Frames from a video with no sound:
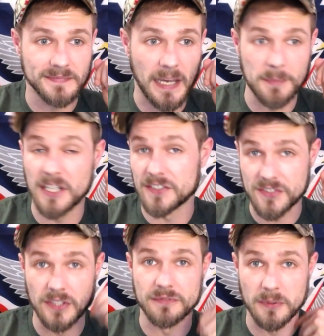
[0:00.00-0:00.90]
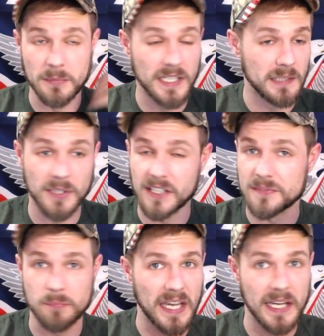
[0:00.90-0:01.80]
I mean, it's good for me, but it's
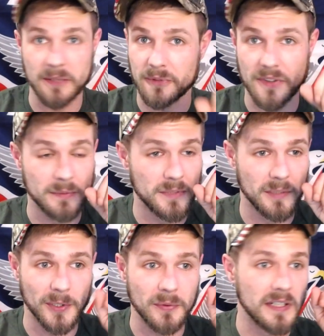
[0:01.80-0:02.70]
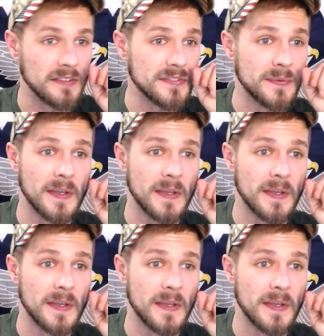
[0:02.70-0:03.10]
bad for them Democrats.